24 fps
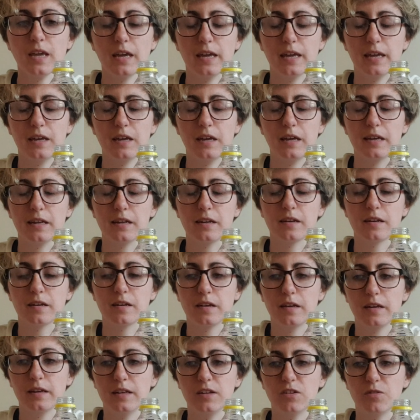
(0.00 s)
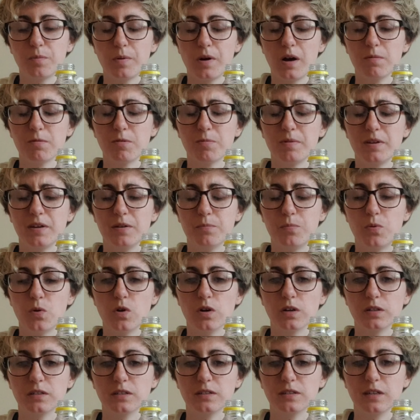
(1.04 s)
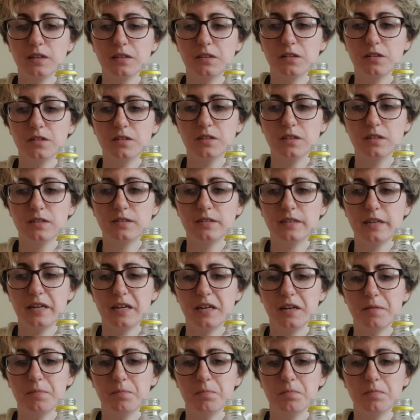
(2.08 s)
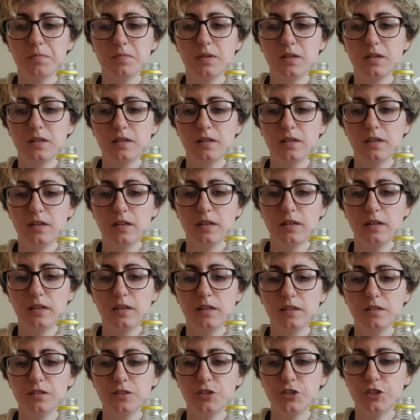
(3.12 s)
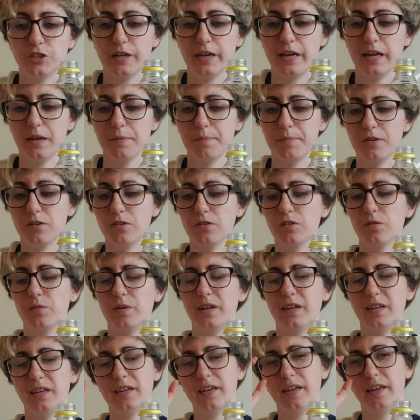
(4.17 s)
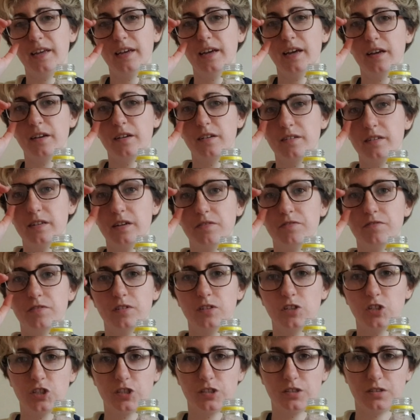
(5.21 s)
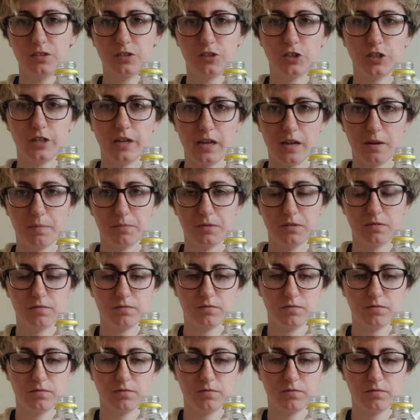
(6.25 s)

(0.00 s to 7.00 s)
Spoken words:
It is probably important that they're the same shape. You know the way you can get different shaped